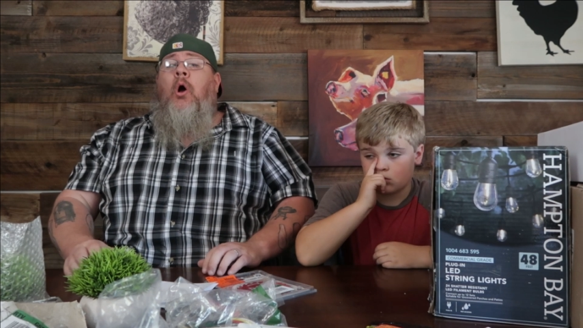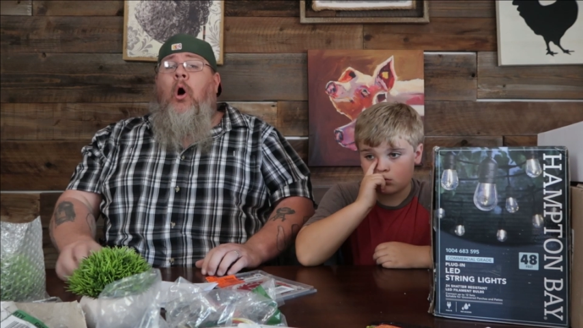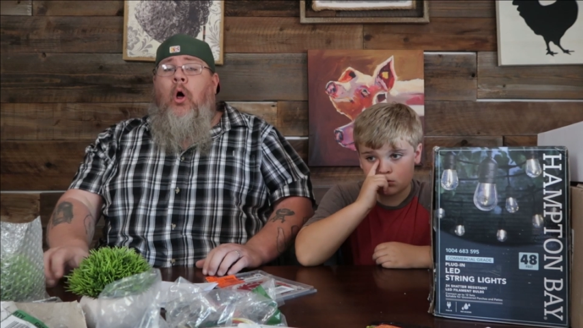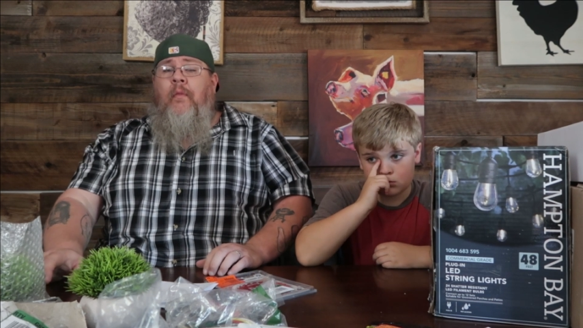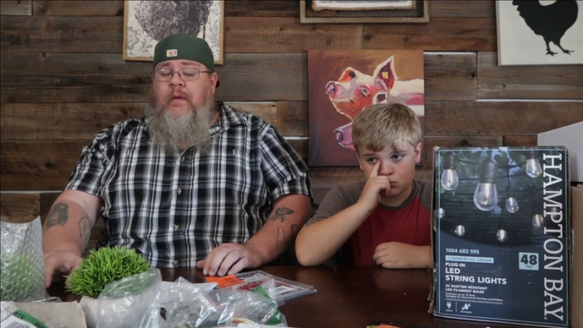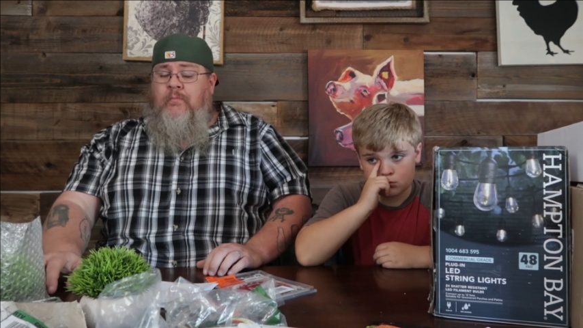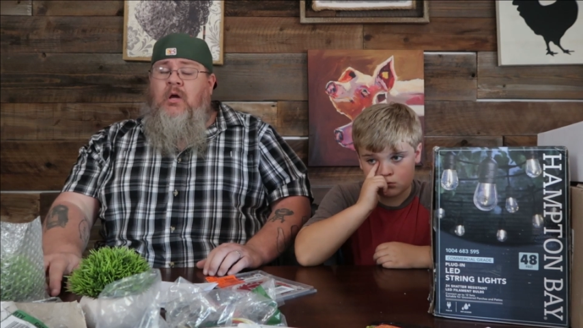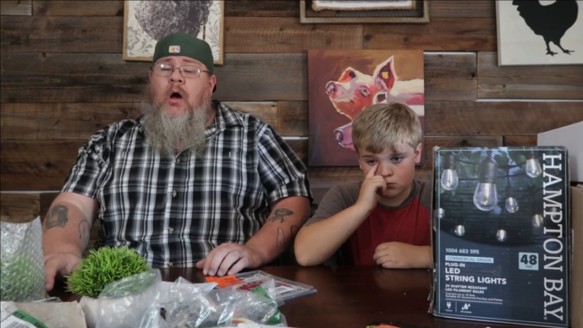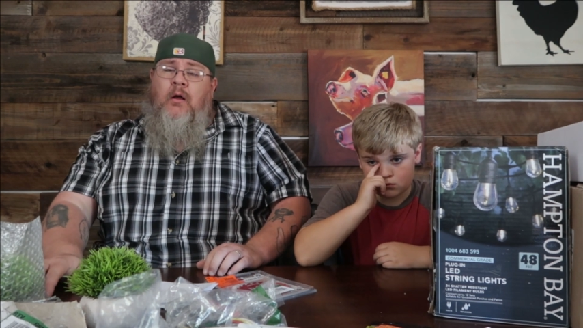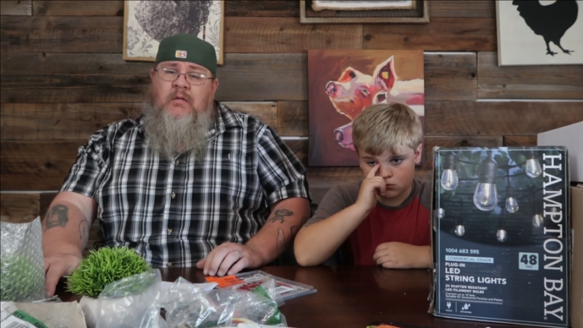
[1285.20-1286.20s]
Speaker 1: Call them.
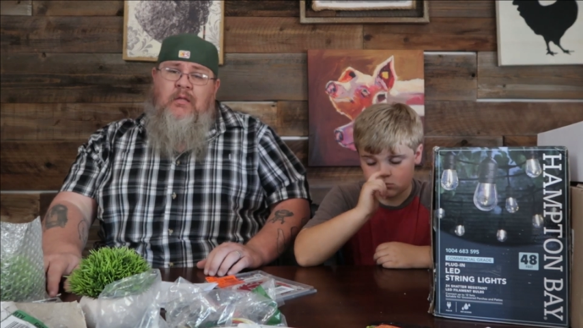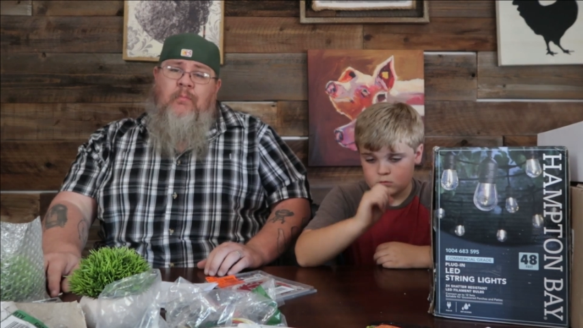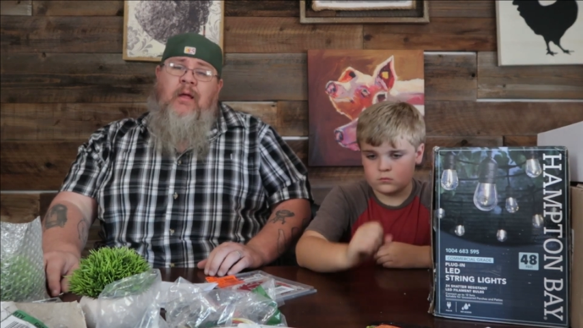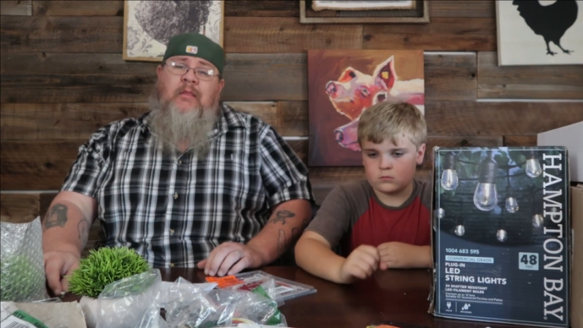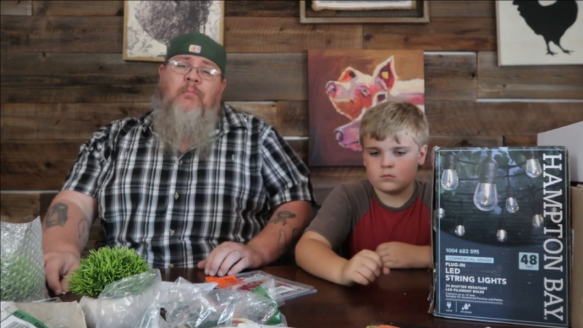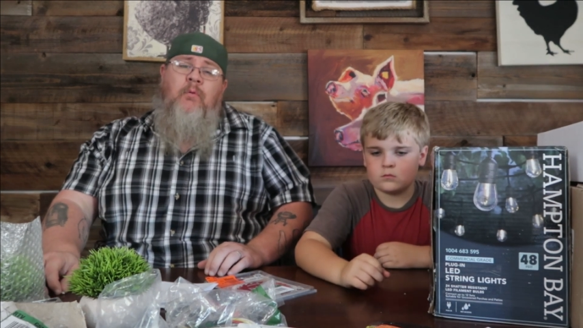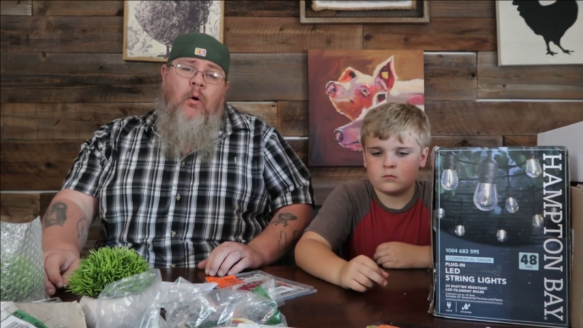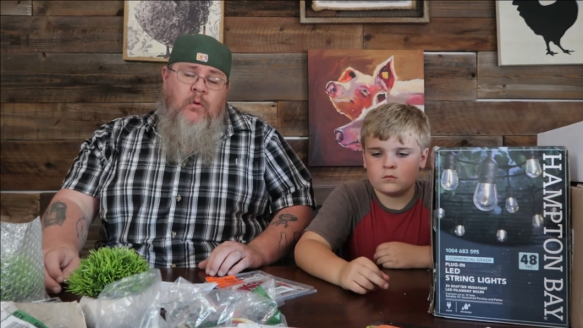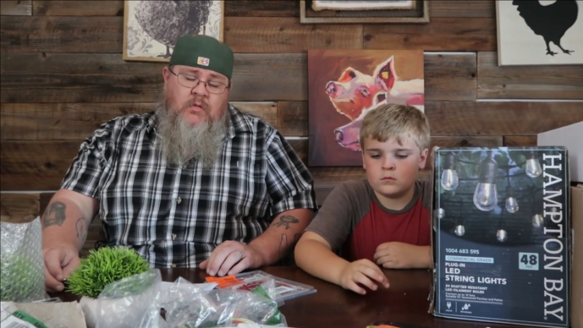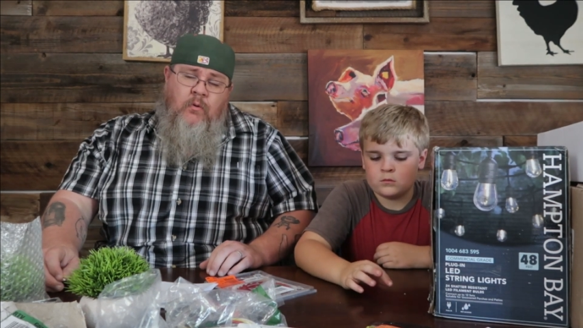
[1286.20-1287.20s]
Talk to them. Let them
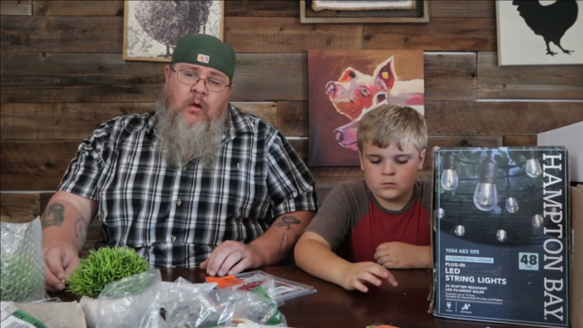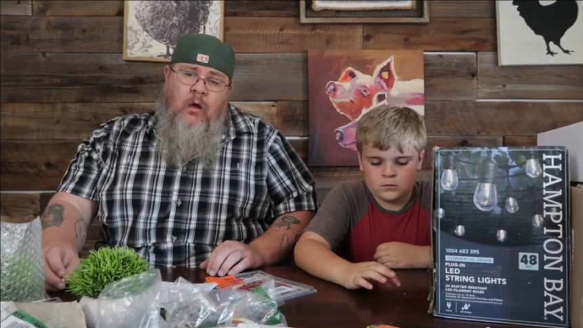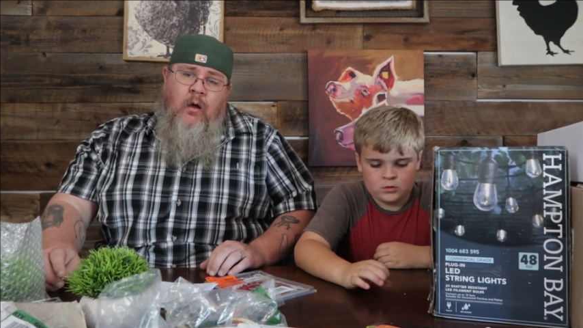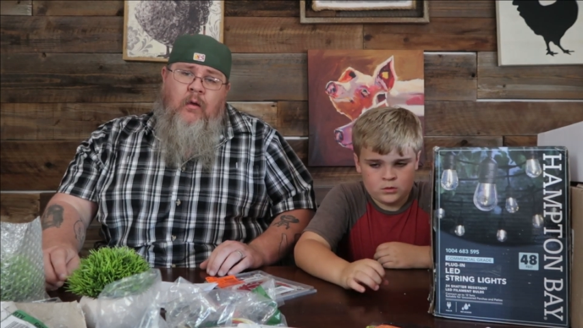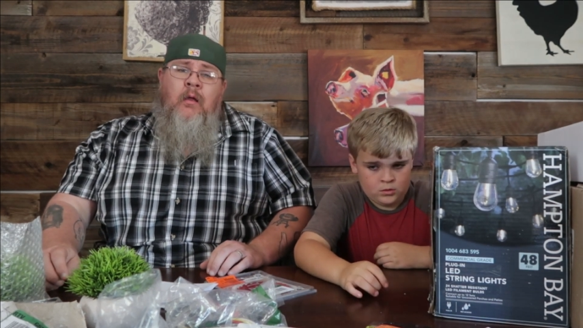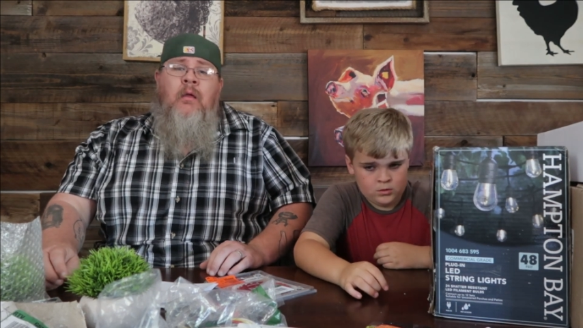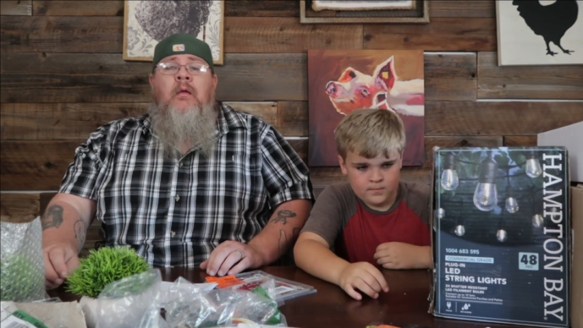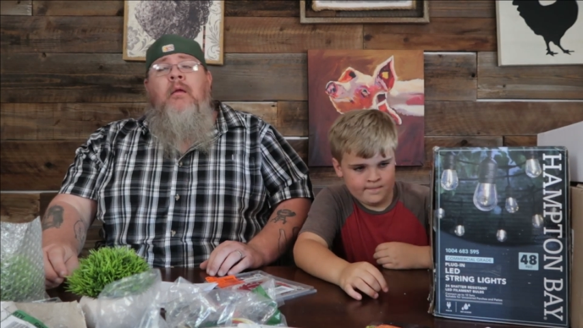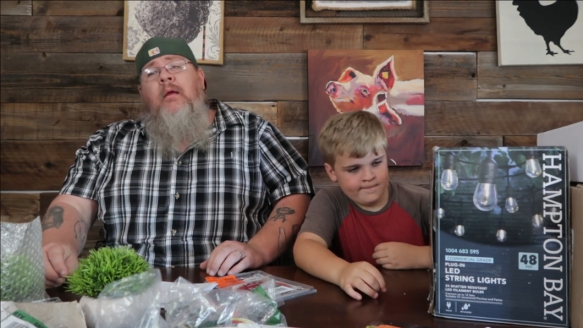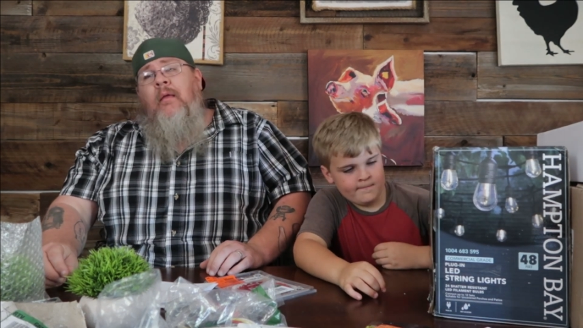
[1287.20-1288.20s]
know what's going on.
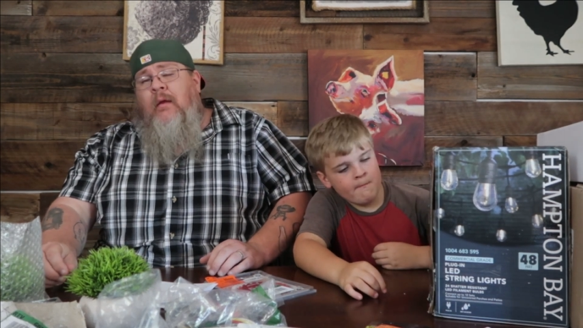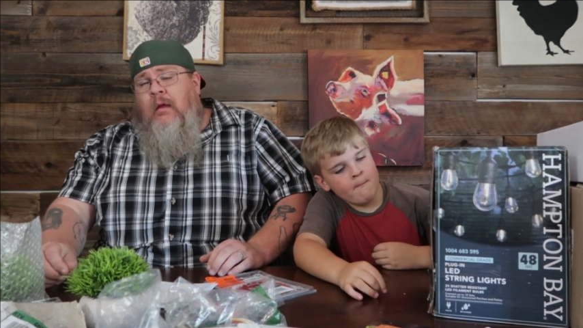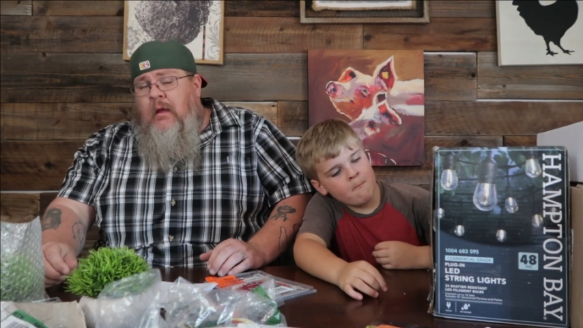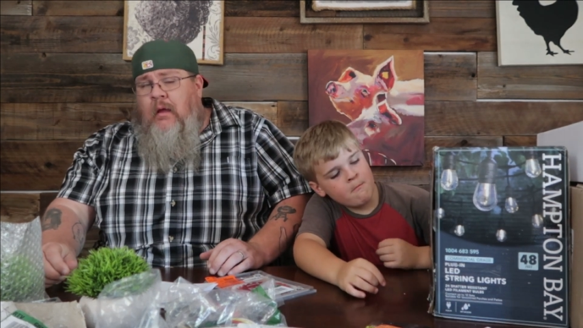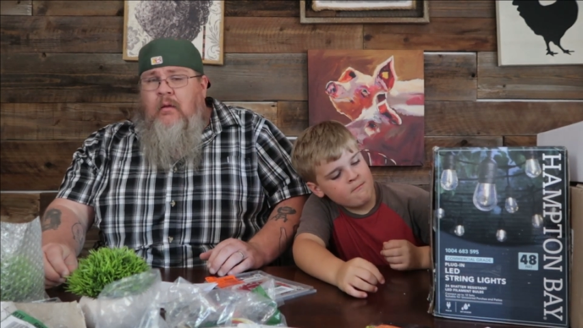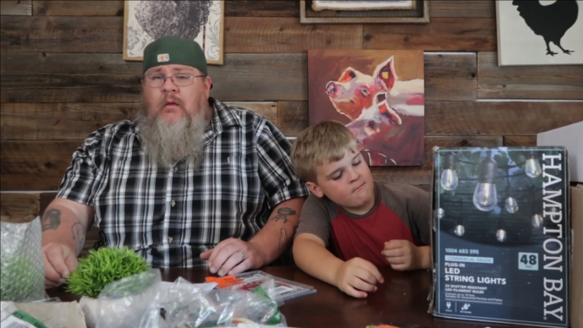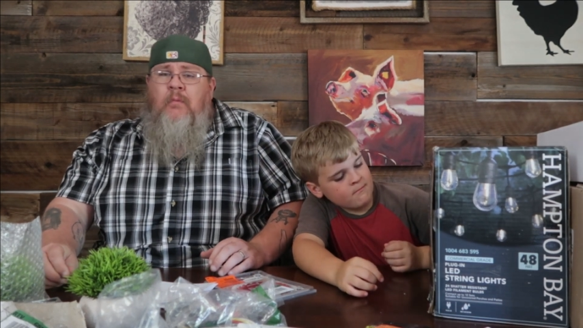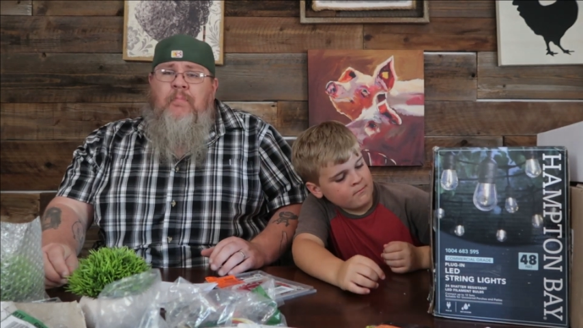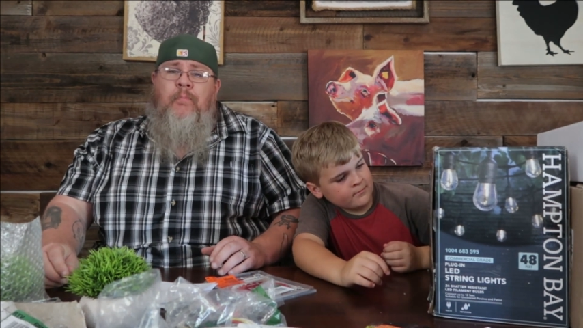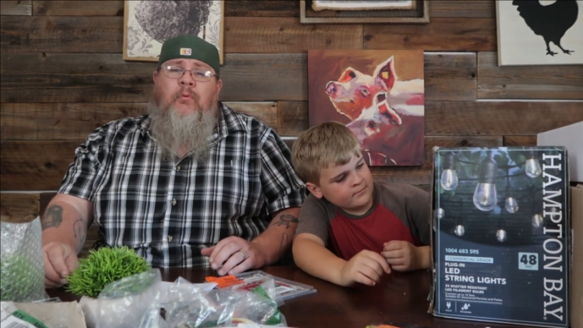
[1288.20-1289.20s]

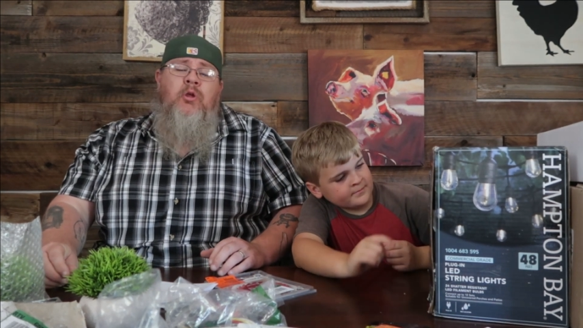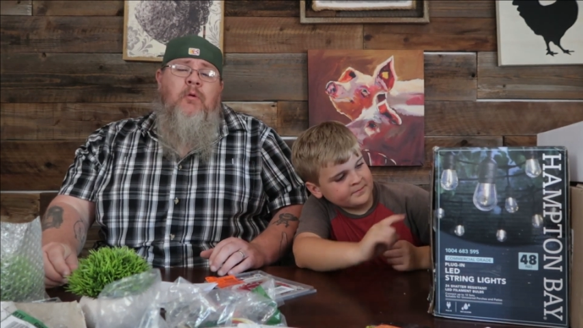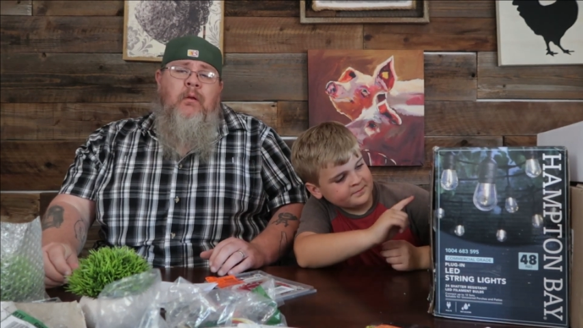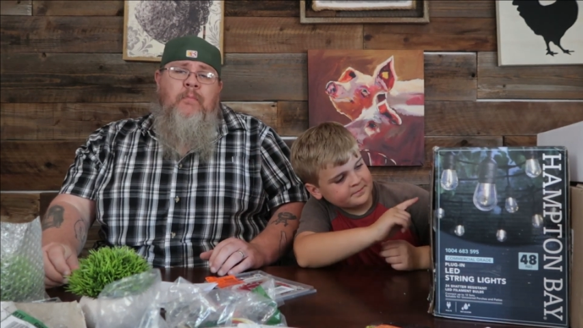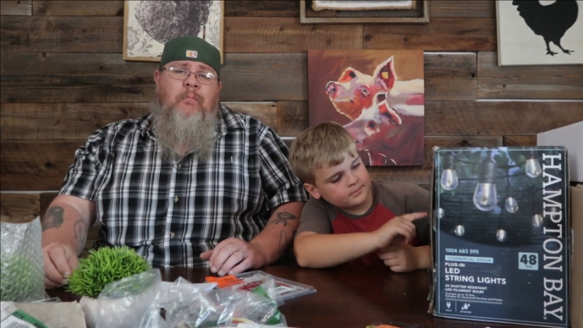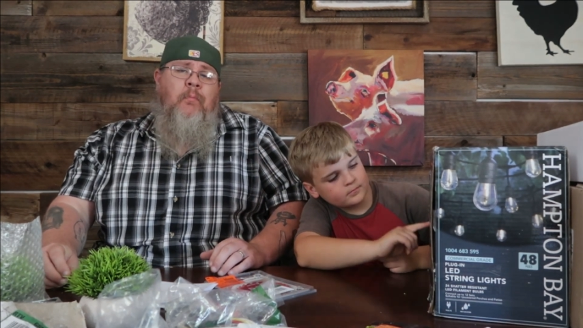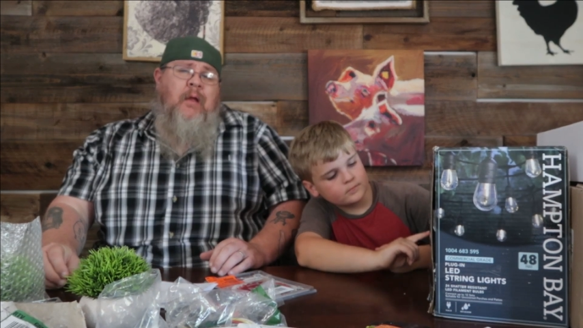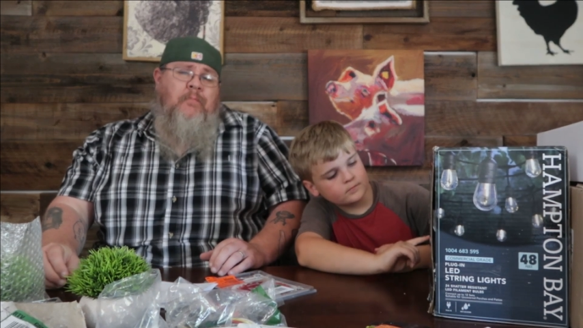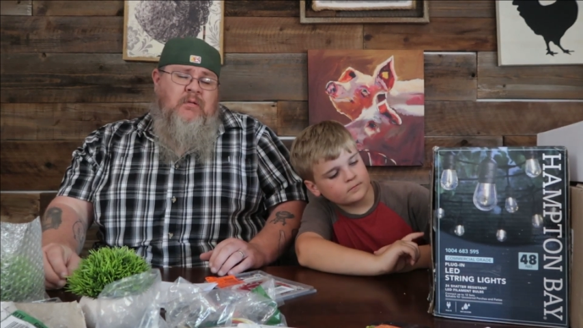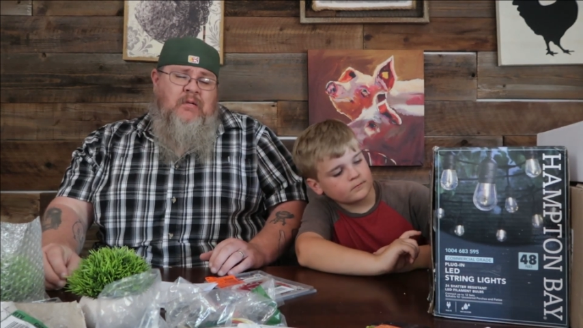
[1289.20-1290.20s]
People are human. People make